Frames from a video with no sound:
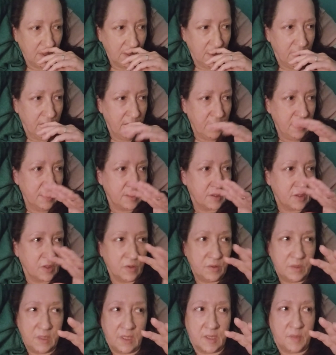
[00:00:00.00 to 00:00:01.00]
I get
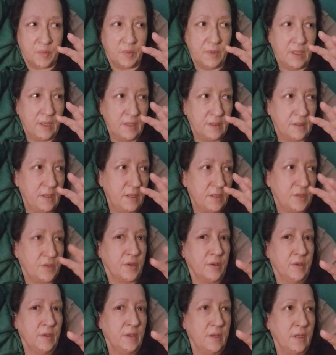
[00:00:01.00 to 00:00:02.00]
so desperate. I say
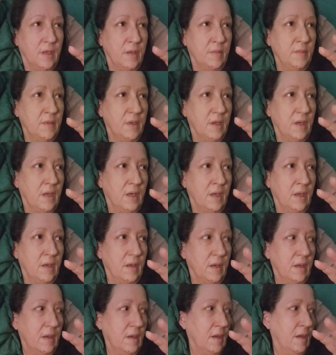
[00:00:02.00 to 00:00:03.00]
screw it. I'm I,
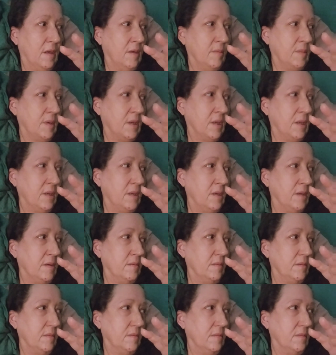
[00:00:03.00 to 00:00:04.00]
I'm gonna
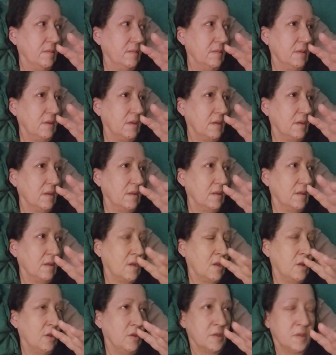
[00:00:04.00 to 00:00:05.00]

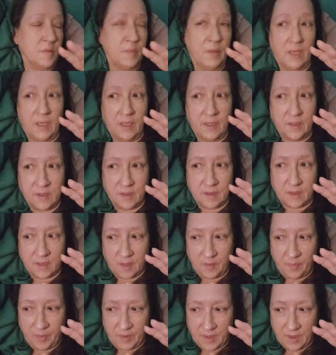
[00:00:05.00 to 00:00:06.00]
close my eyes and
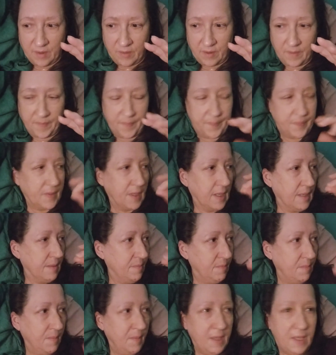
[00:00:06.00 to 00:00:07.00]
sleep without it.
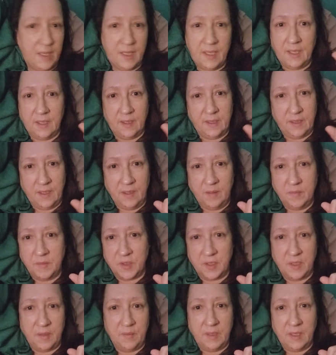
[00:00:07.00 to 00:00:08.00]
Immediately, I'm
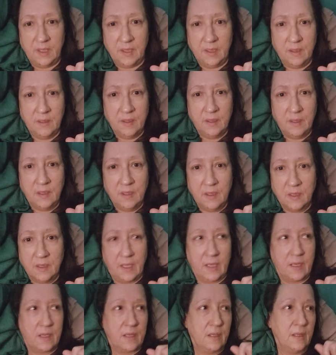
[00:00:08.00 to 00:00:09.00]
dreaming,
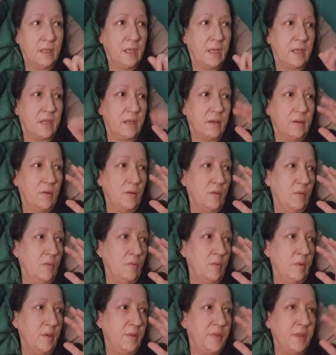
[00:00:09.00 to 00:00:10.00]
like like
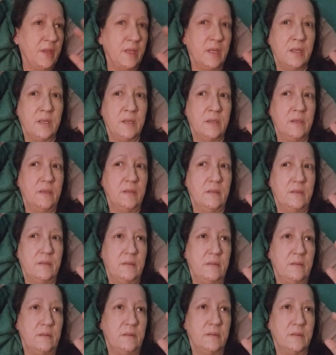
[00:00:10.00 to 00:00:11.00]
within,
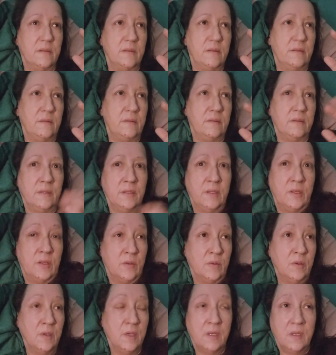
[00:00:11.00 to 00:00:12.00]
you
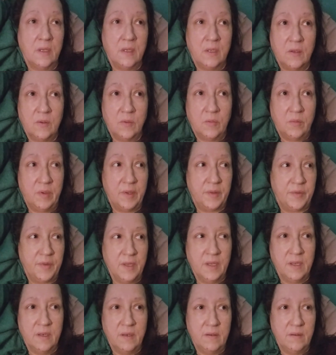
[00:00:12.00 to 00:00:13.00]
know,
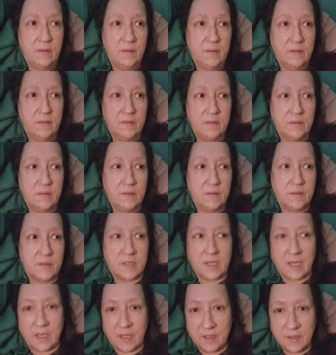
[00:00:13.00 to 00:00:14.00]
within
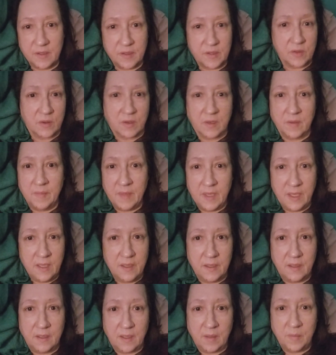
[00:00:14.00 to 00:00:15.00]
seconds or a
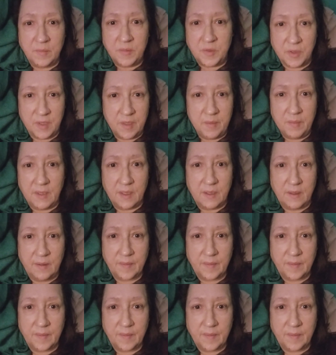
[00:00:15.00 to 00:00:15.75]
minute, I'm dreaming.